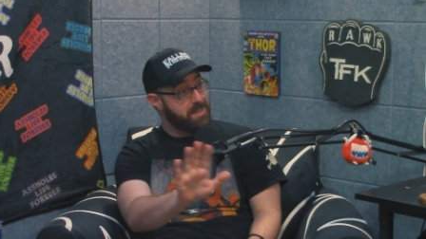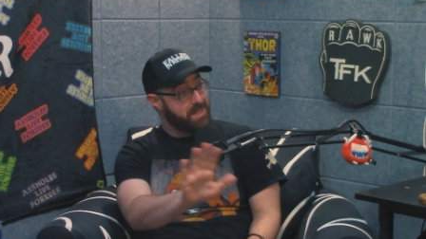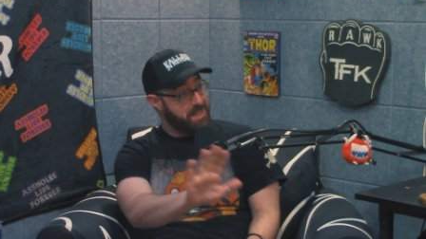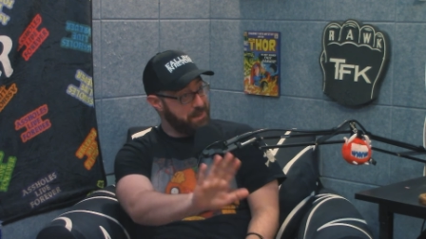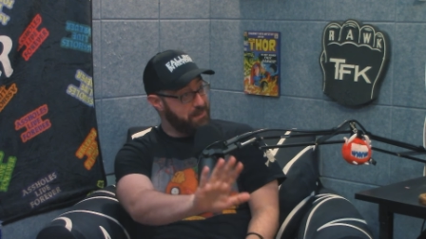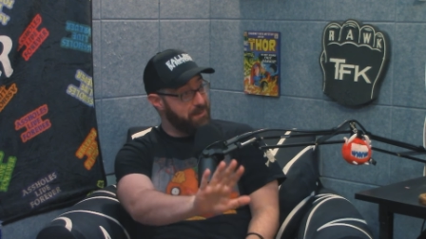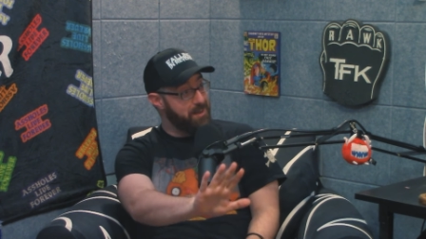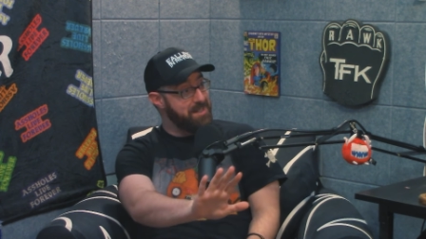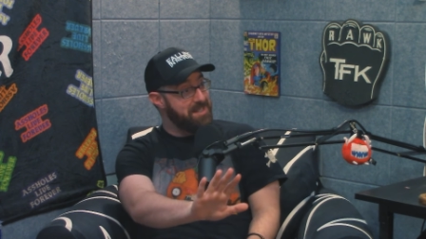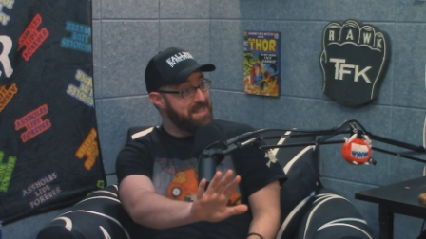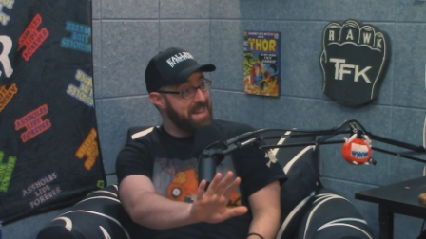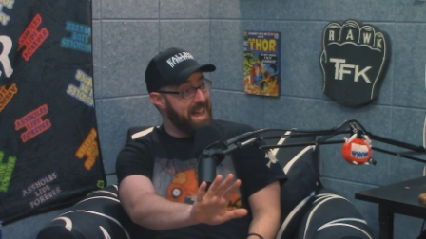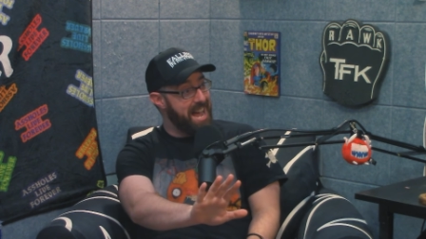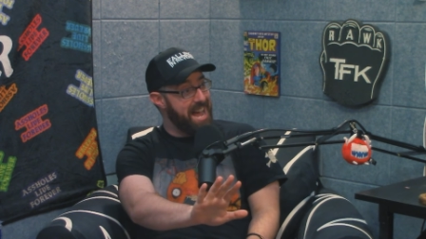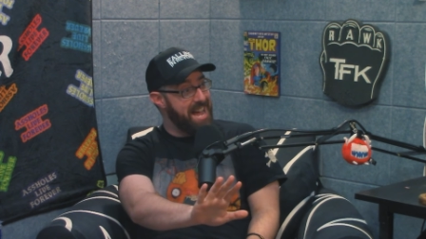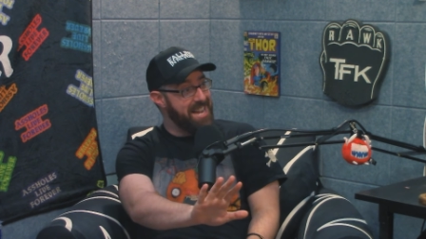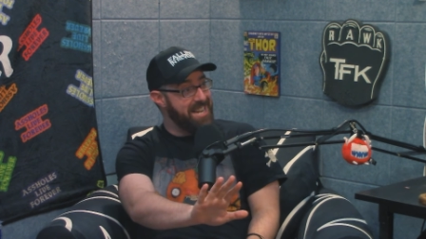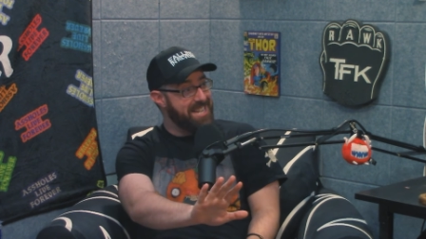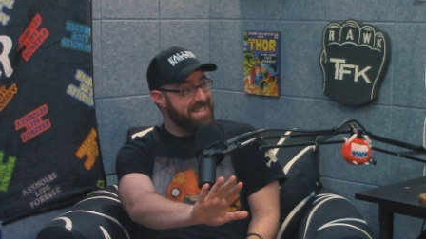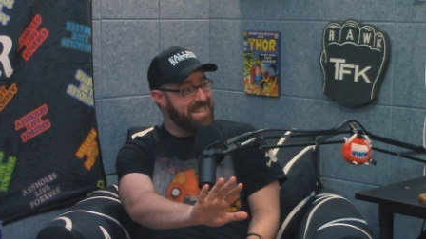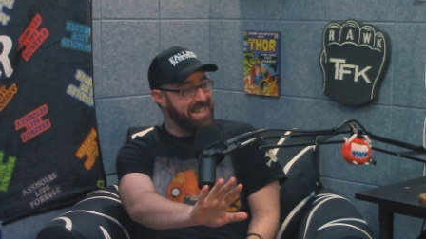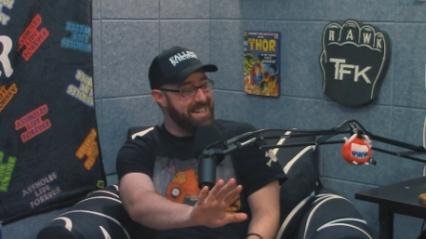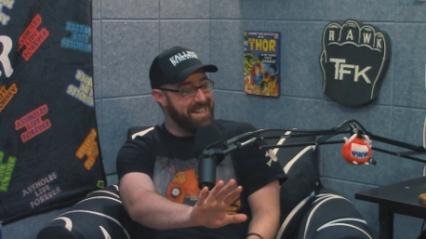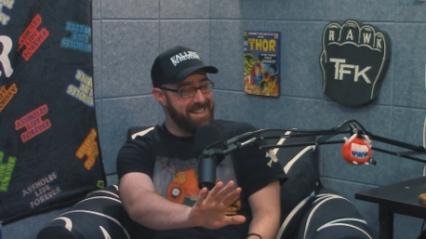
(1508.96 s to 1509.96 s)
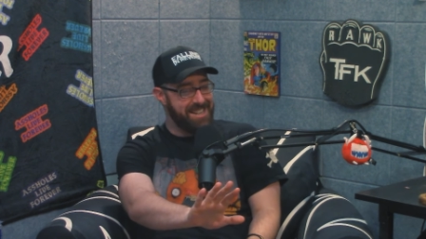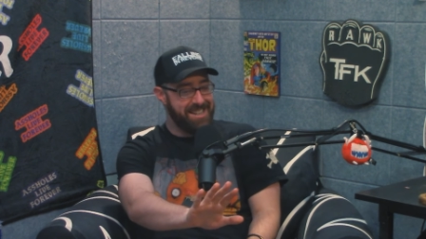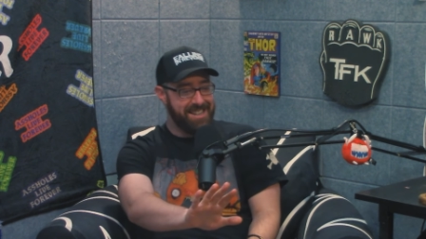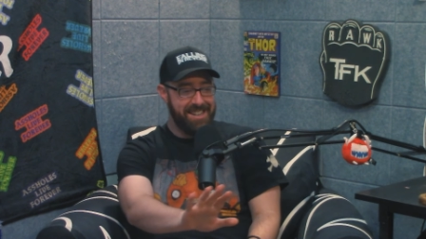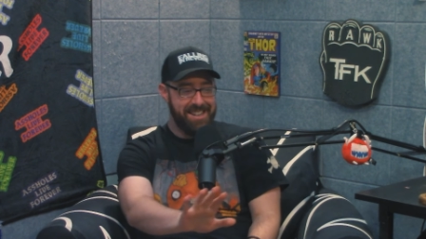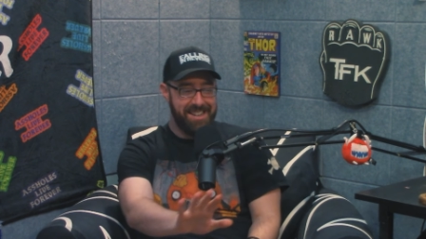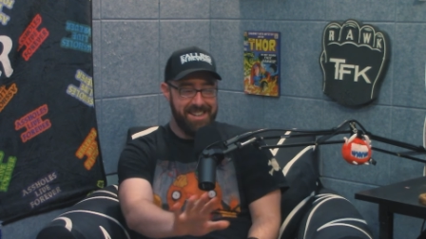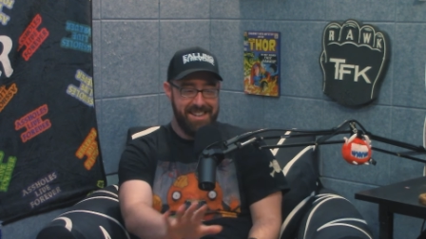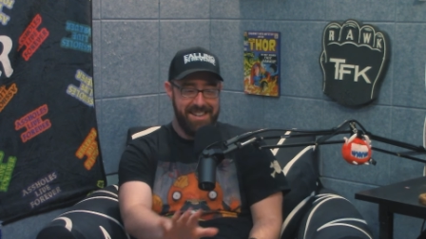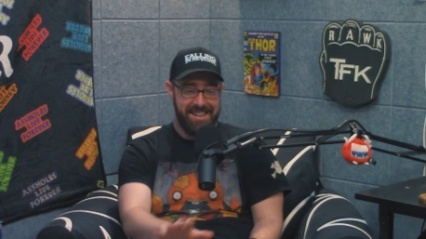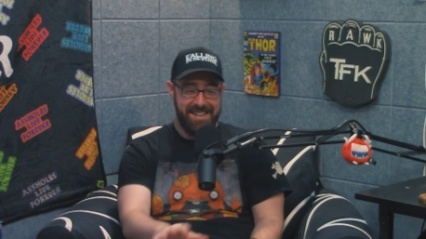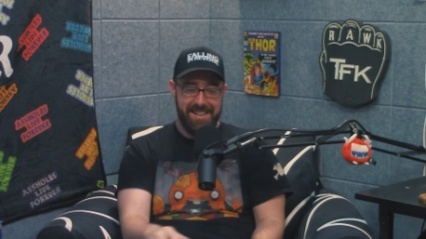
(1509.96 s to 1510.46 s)
still intact. yeah,
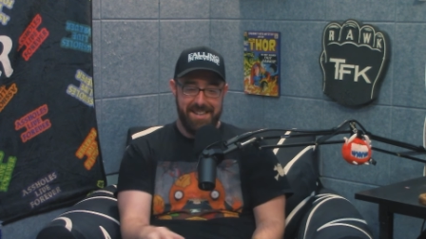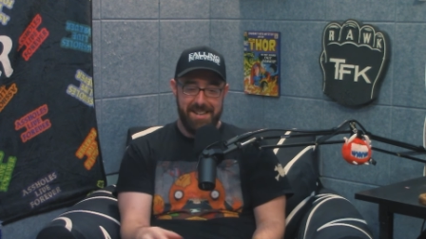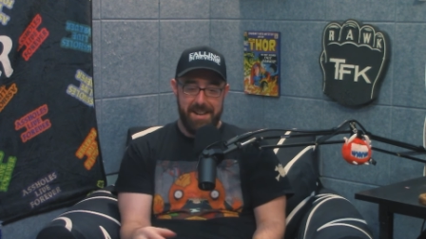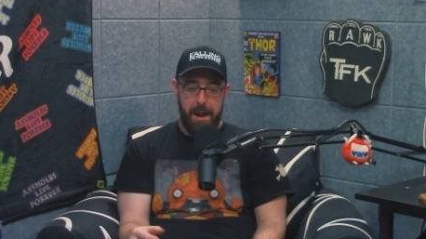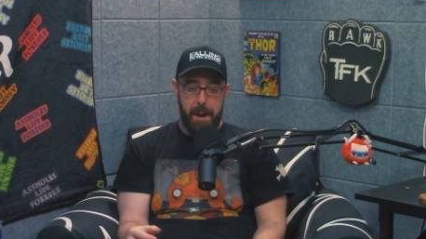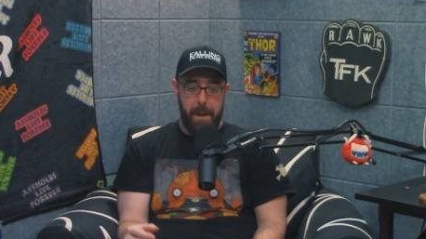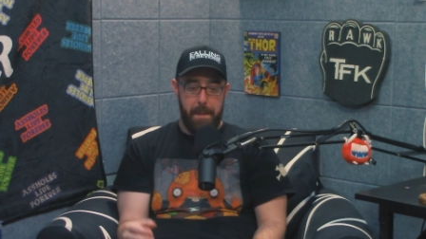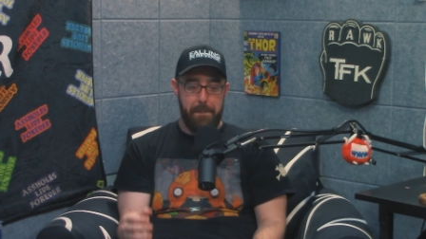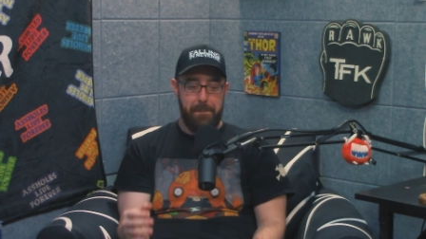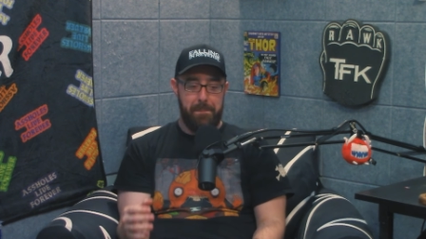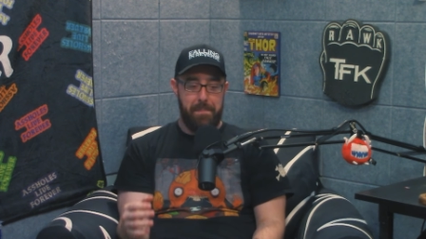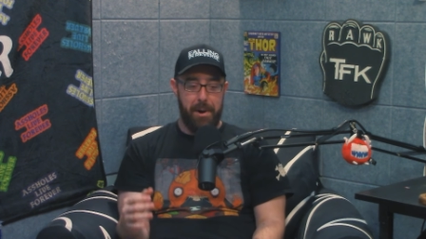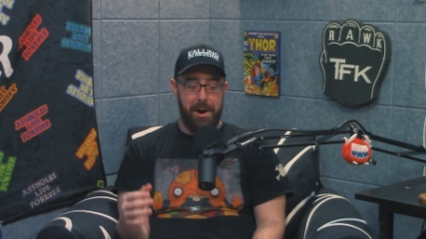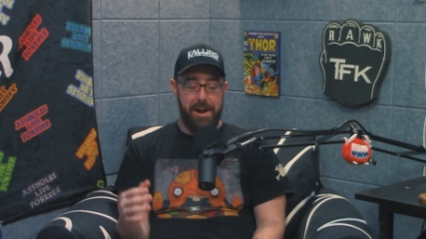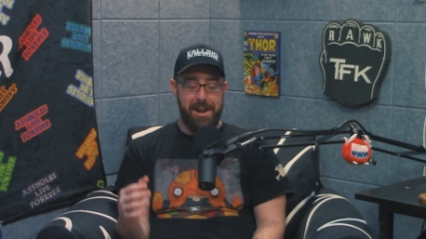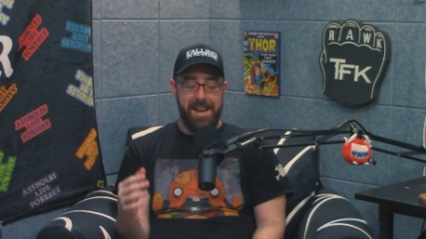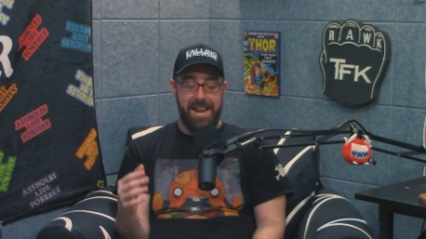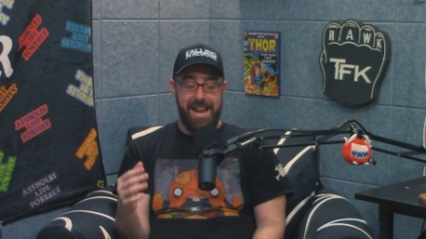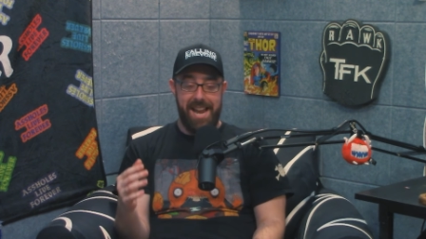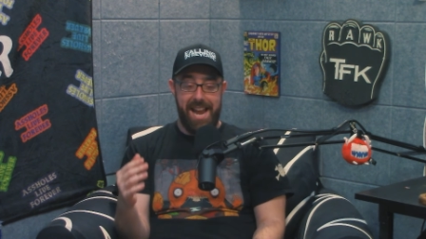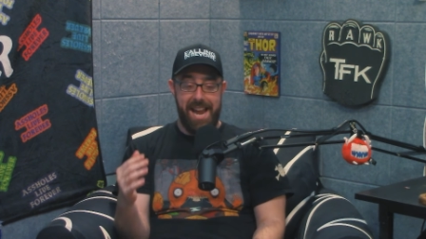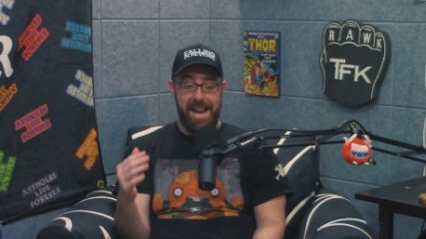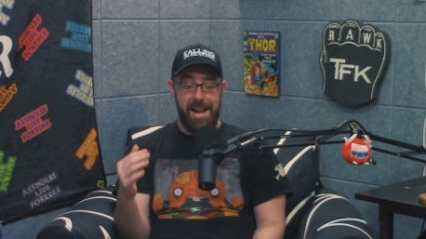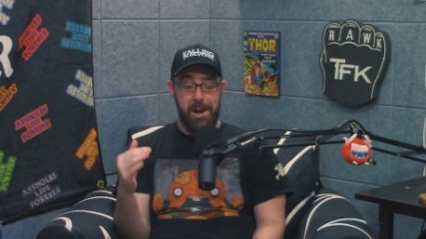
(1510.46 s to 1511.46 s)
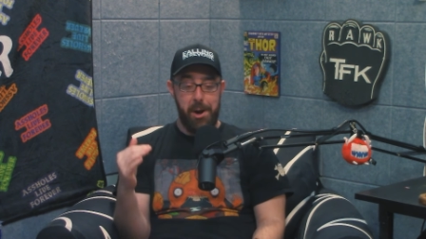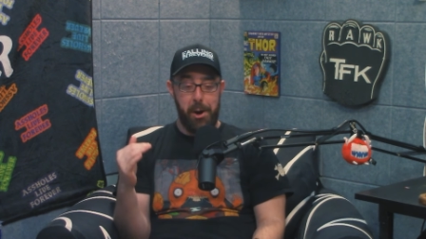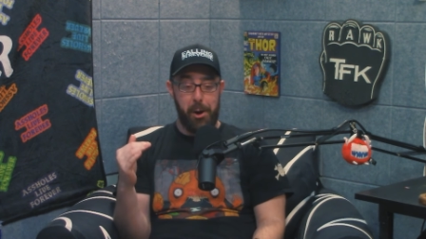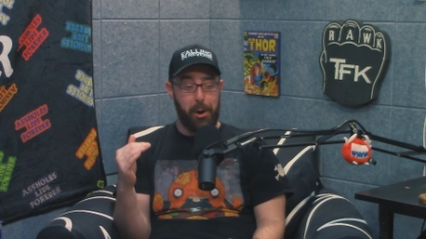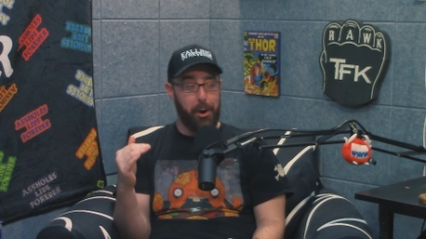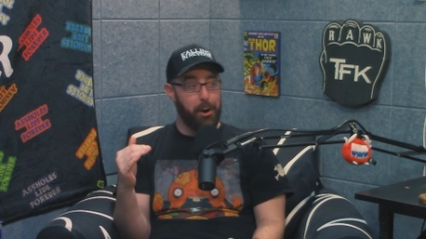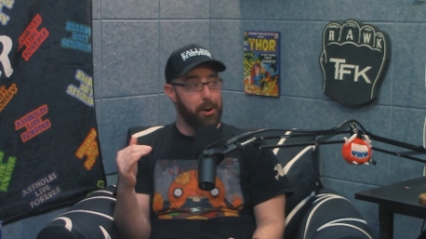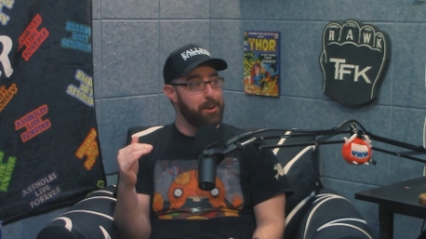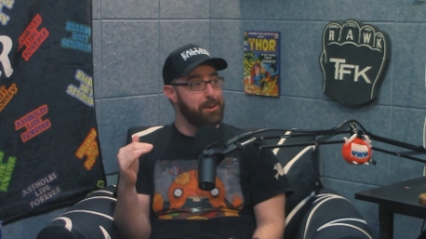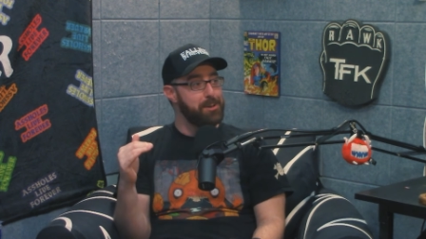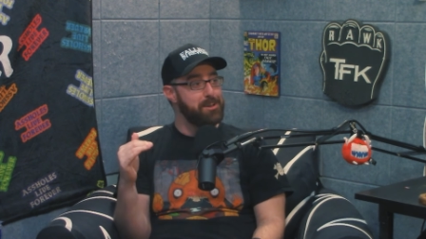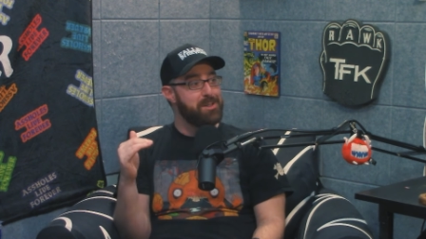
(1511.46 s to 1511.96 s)
yeah. but it
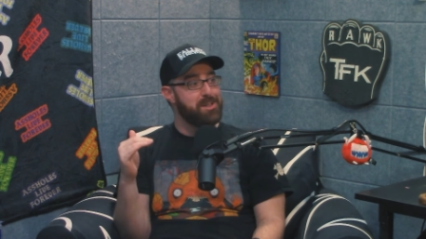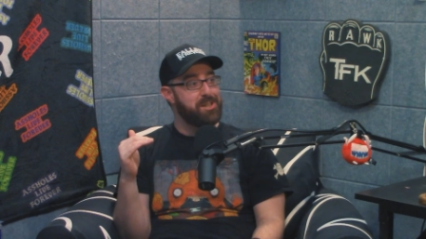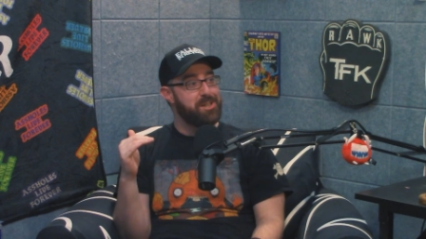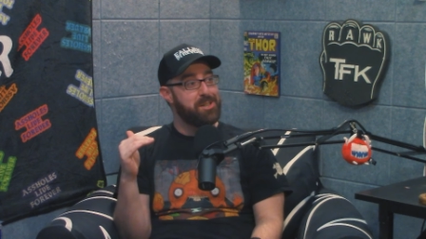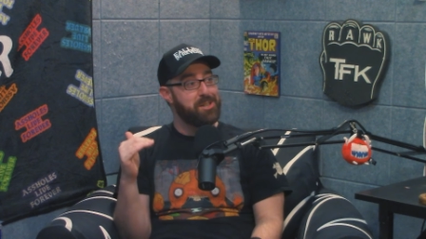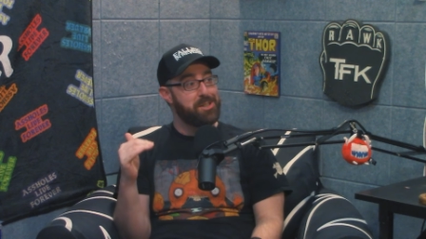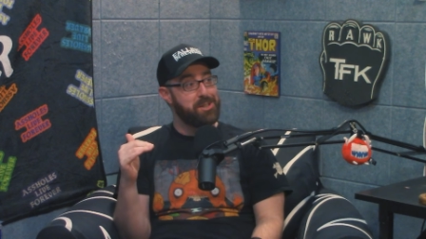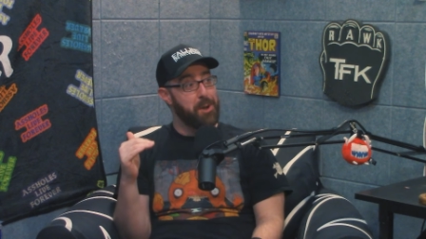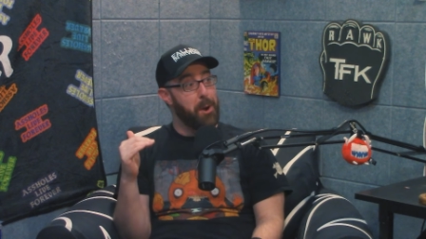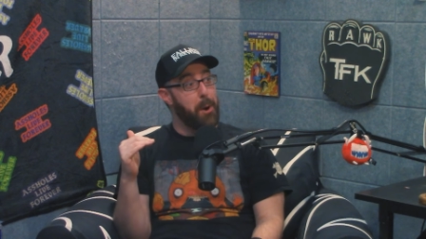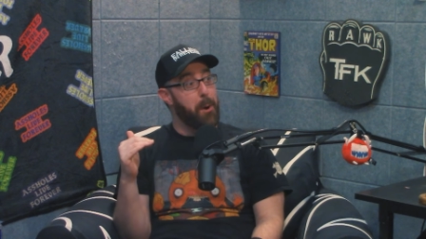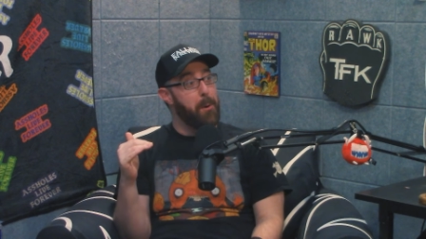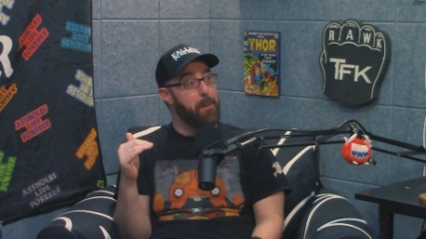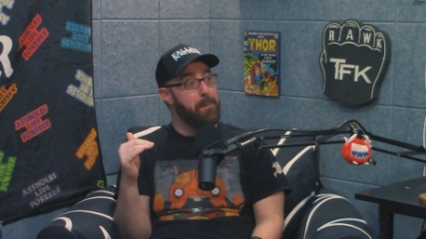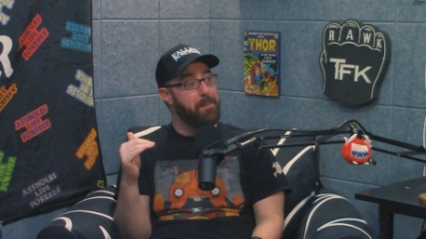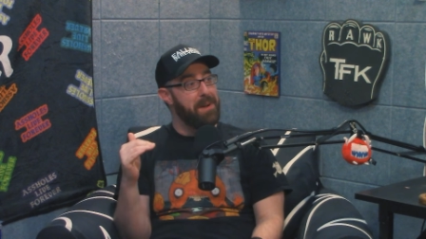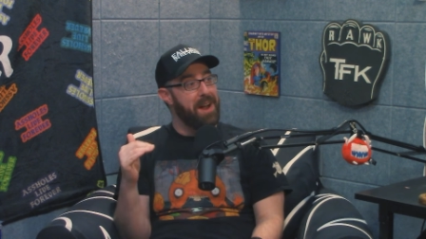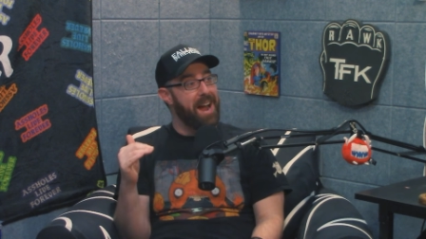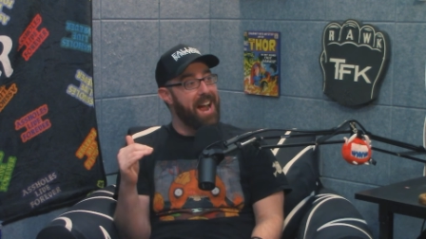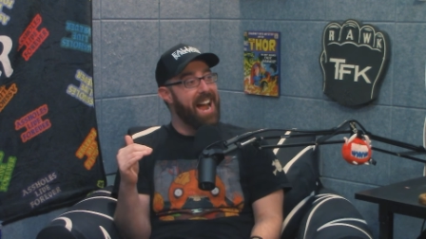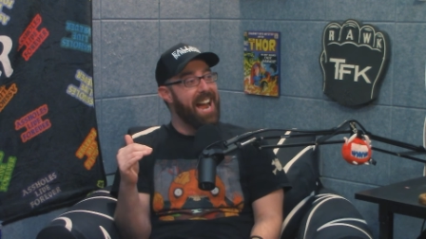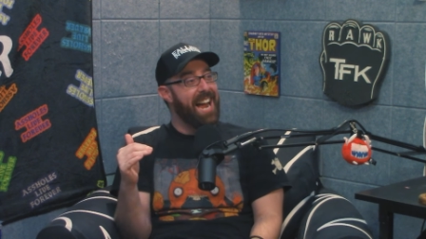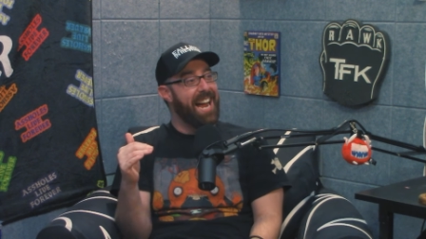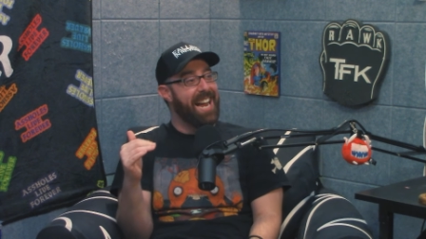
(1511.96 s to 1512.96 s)
hurt so bad